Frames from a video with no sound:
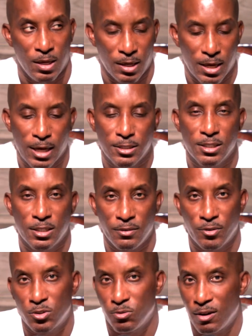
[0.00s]
God's going to give
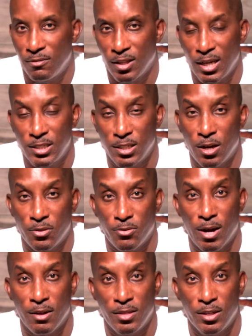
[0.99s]
us revelation all
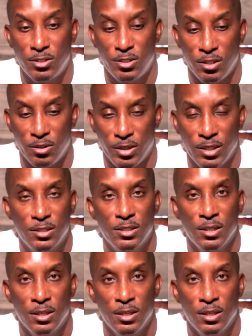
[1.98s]
throughout this series.